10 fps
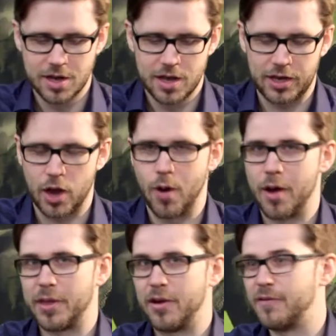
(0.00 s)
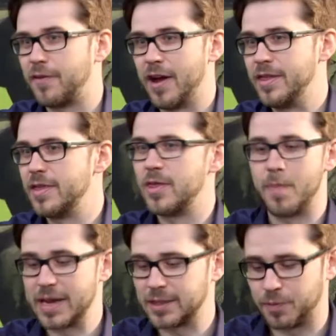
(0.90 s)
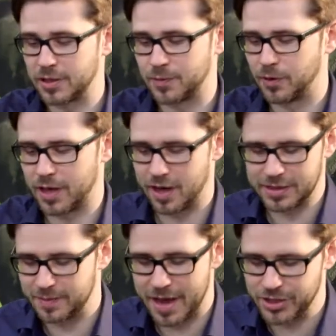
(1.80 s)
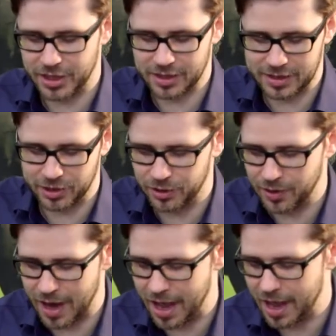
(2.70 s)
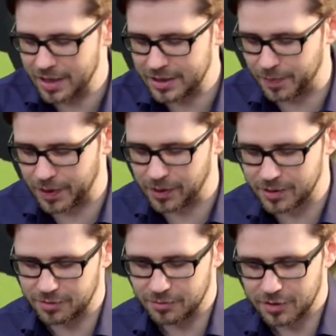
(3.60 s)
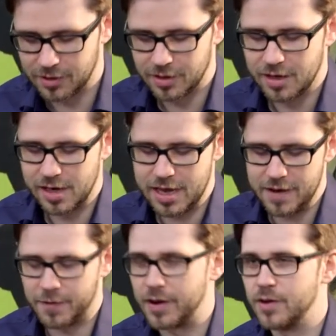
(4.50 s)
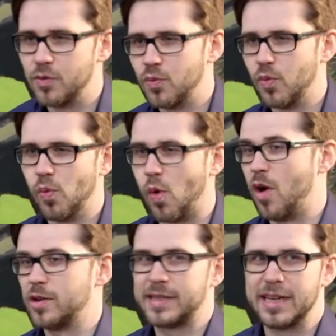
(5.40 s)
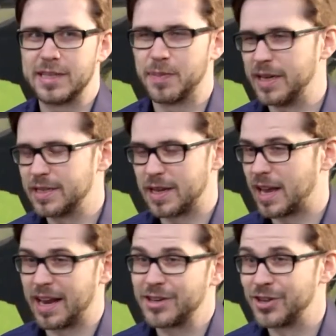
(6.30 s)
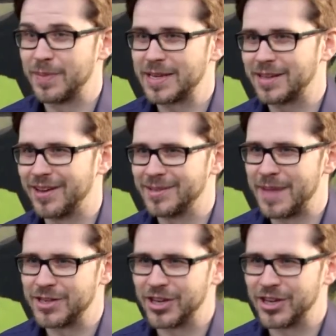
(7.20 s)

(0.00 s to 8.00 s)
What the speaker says: go out there and find the best possible cards in Magic to build even what ostensibly is a collection of the best cards in Magic.